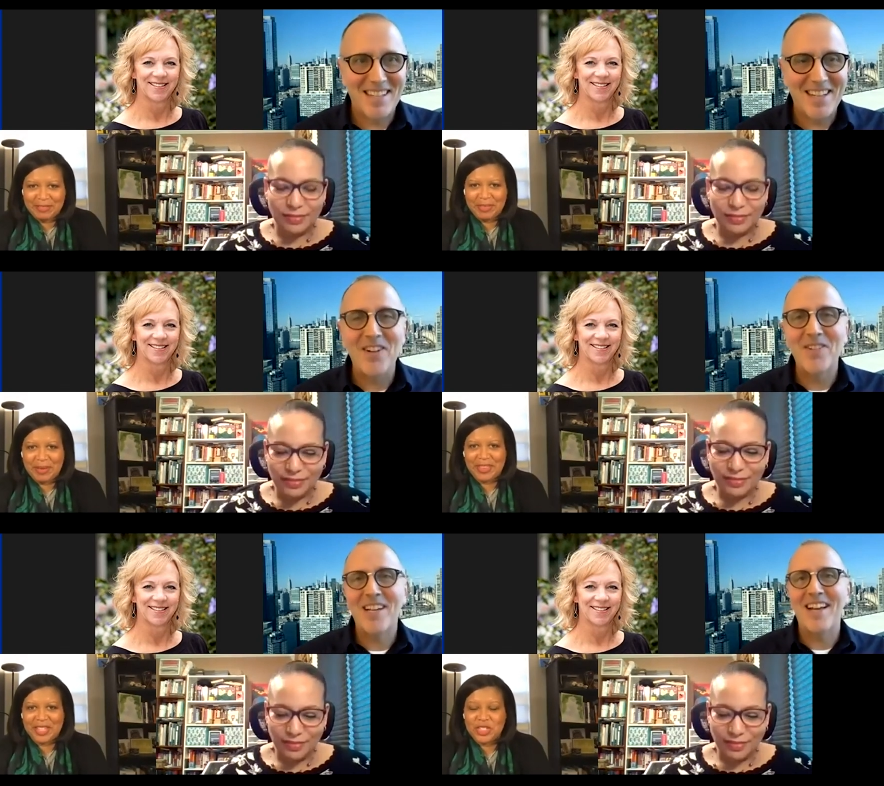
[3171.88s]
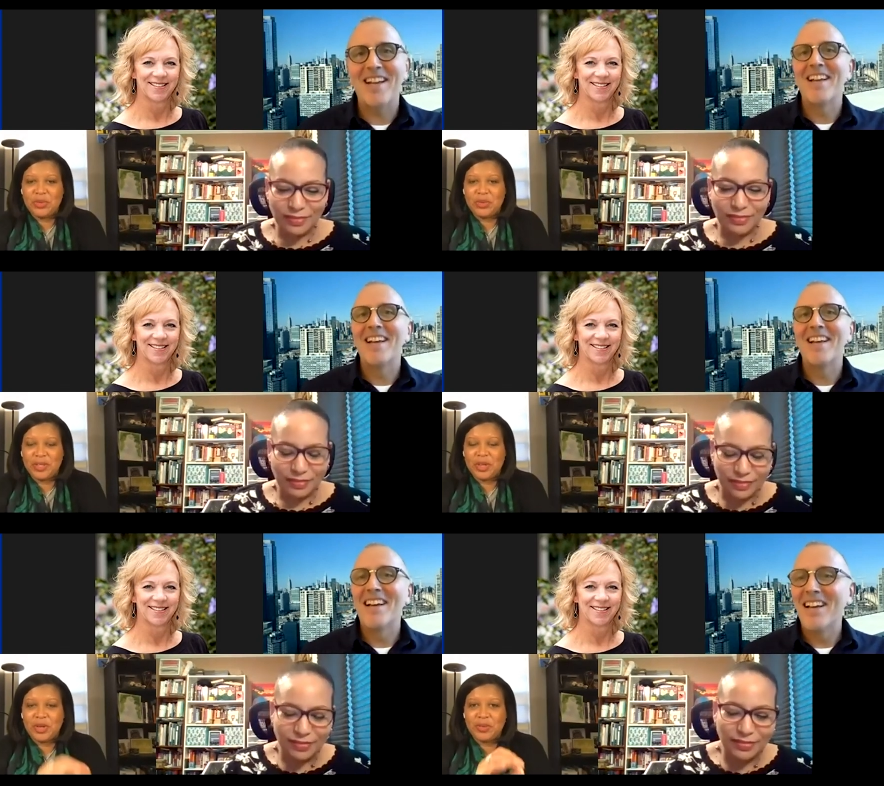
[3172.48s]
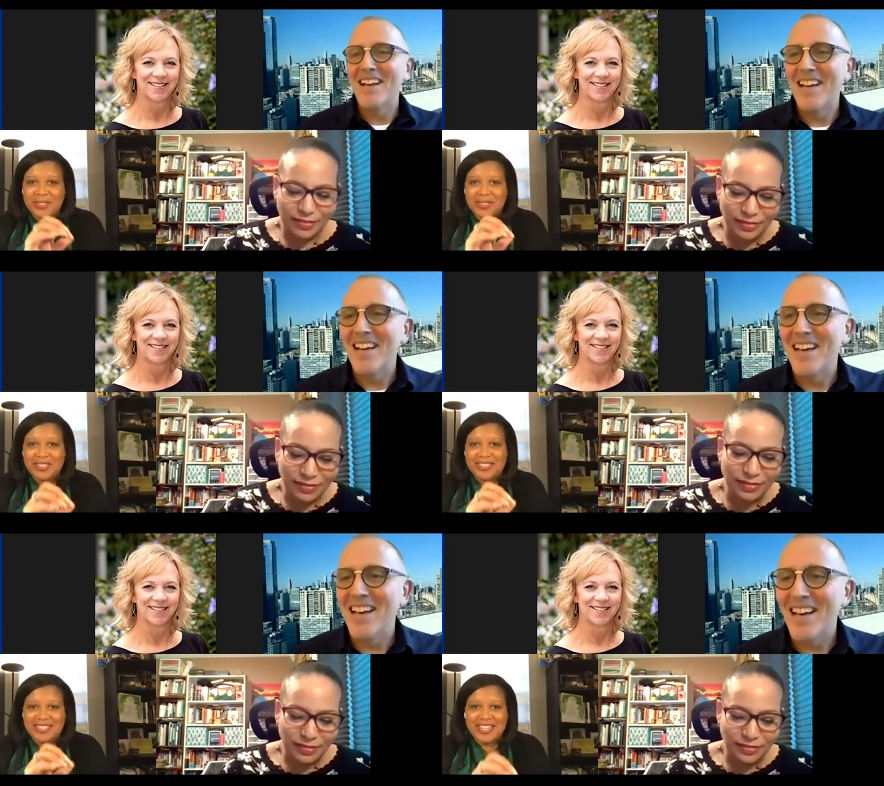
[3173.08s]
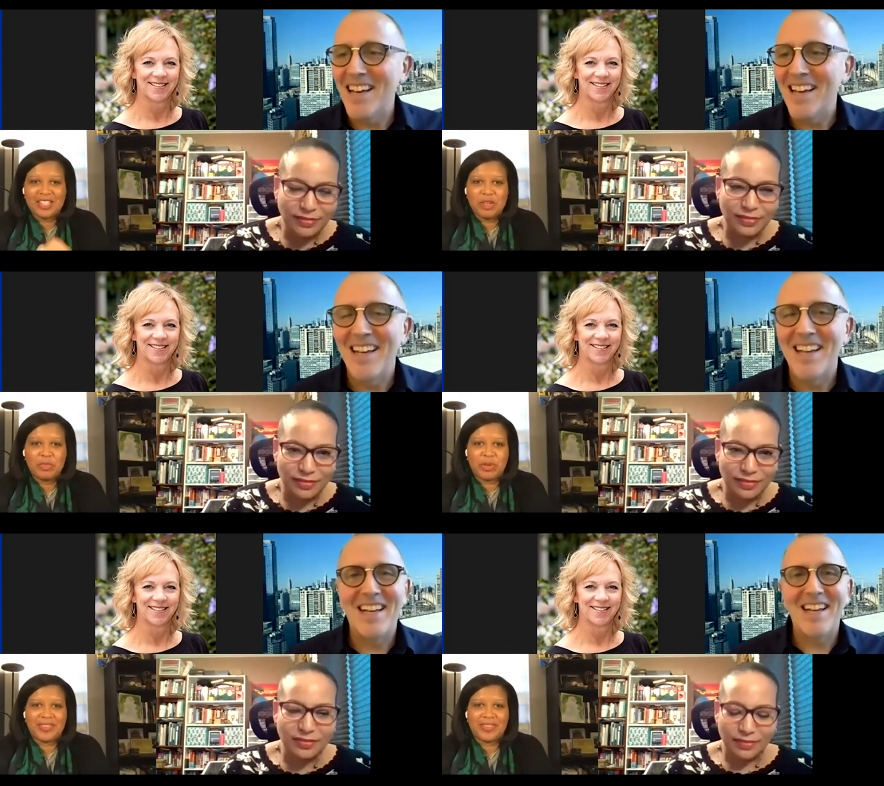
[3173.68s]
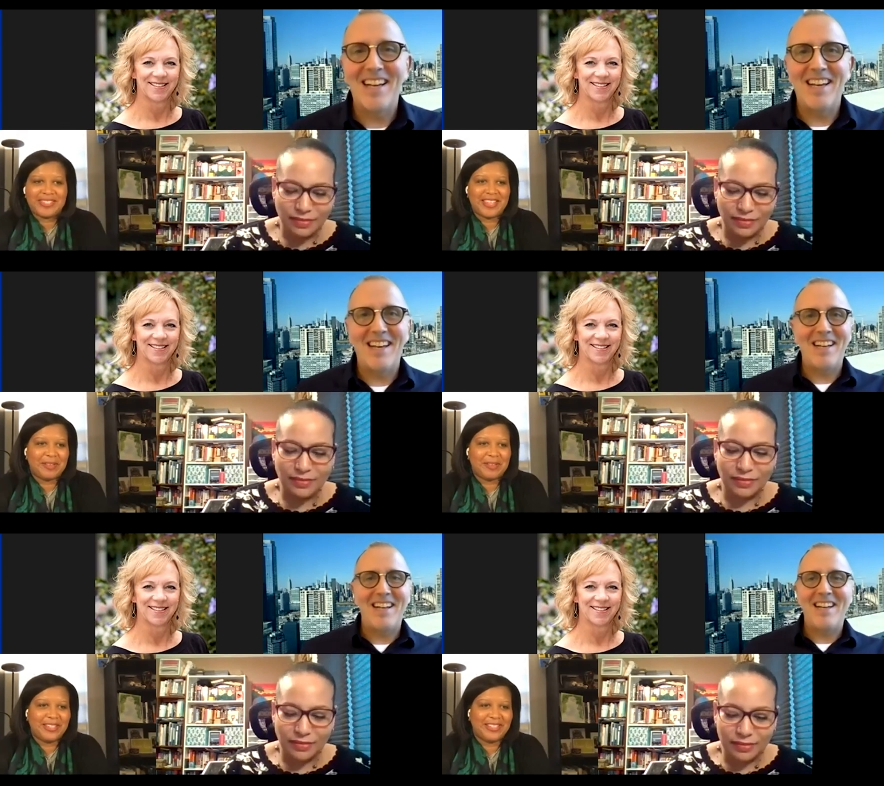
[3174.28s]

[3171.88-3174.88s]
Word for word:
Speaker 1: something okay. about this. You you distinctly brought this up.